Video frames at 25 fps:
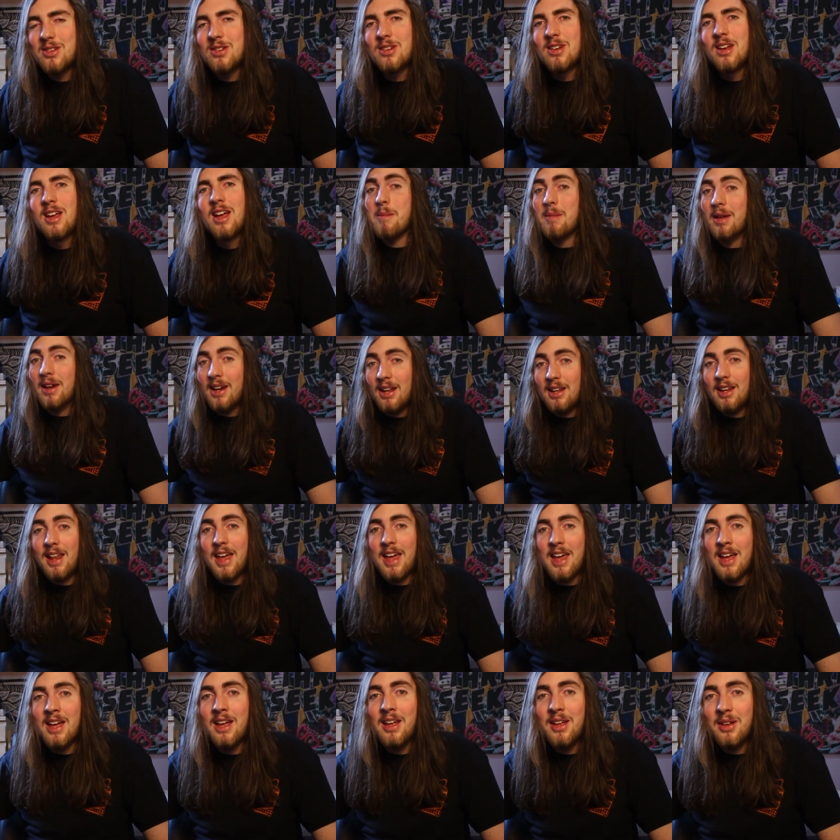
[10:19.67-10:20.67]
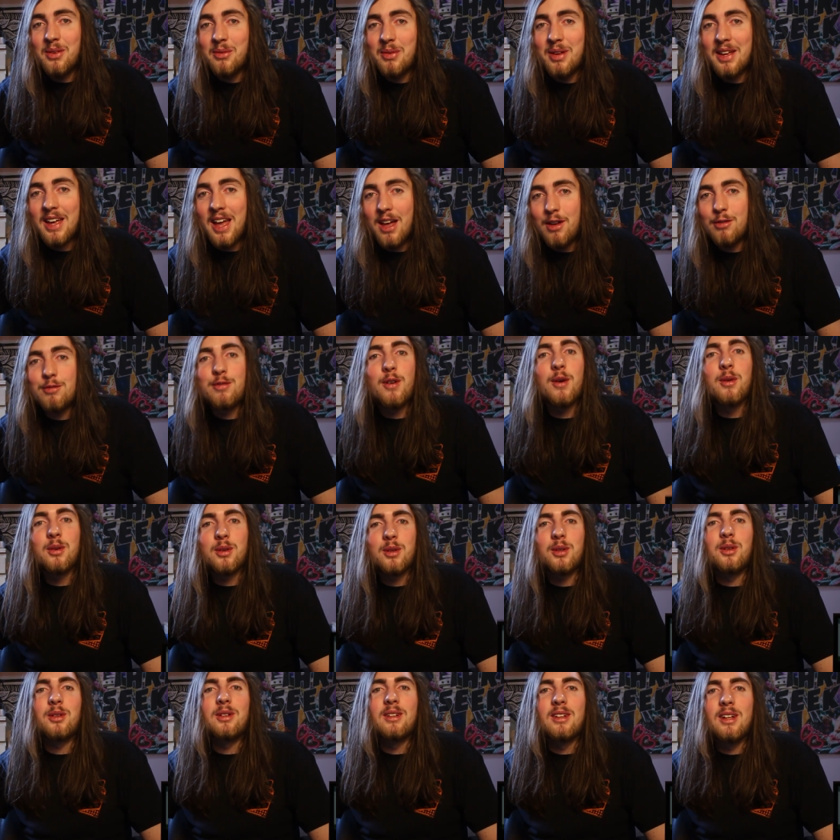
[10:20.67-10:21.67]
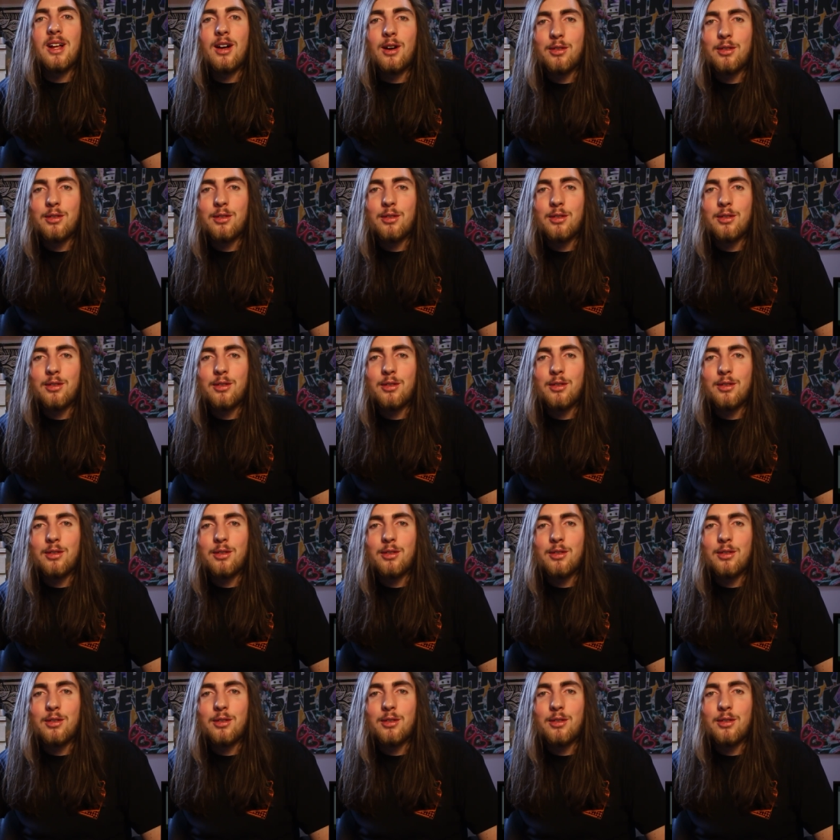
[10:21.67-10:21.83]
About a minute later, we get a phone call